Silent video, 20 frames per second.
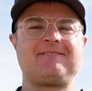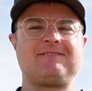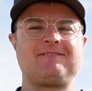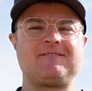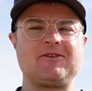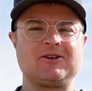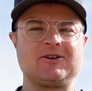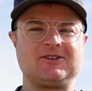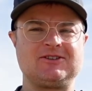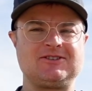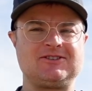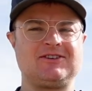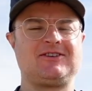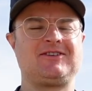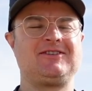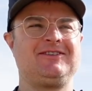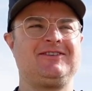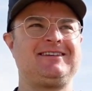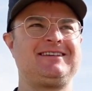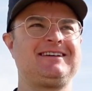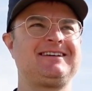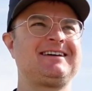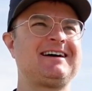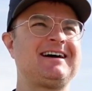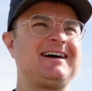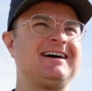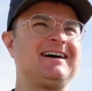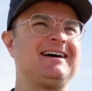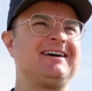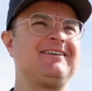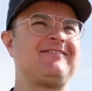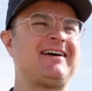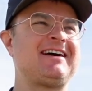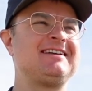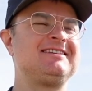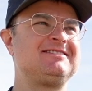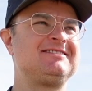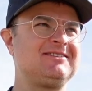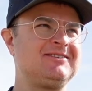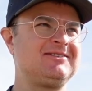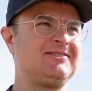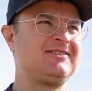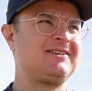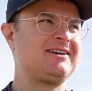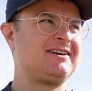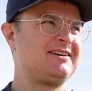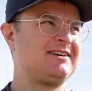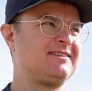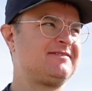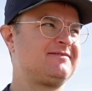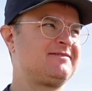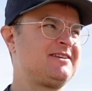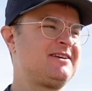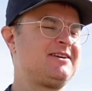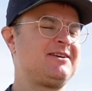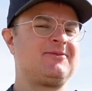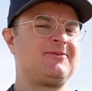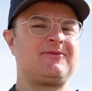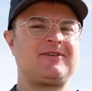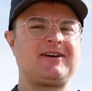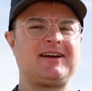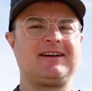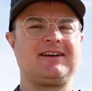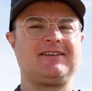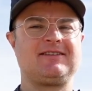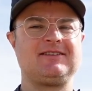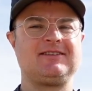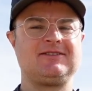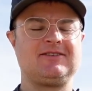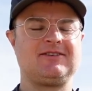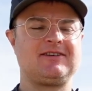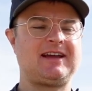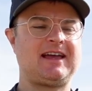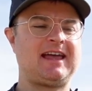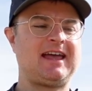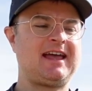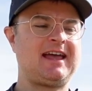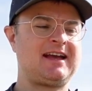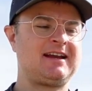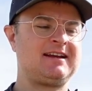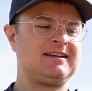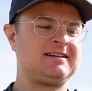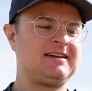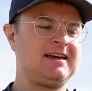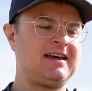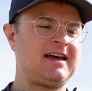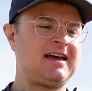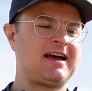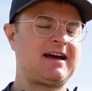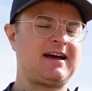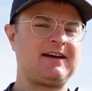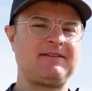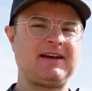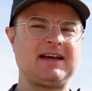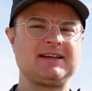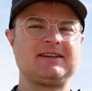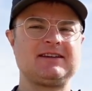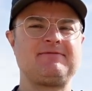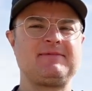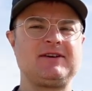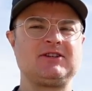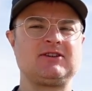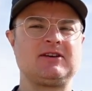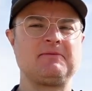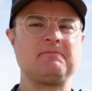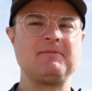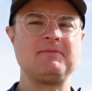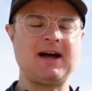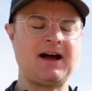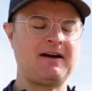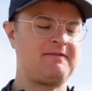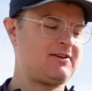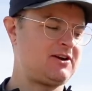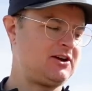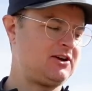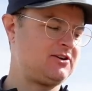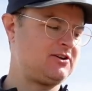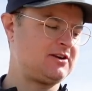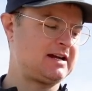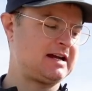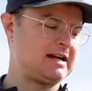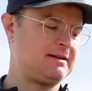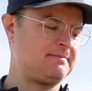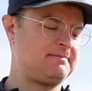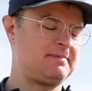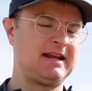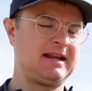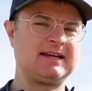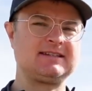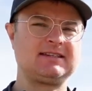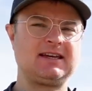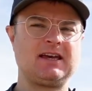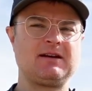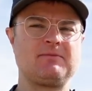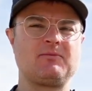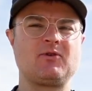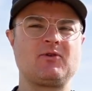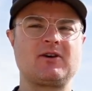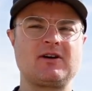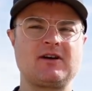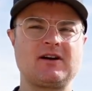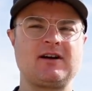for dirt. I do love riding on the dirt, and as I've mentioned, I'm not very good at it, but as I get more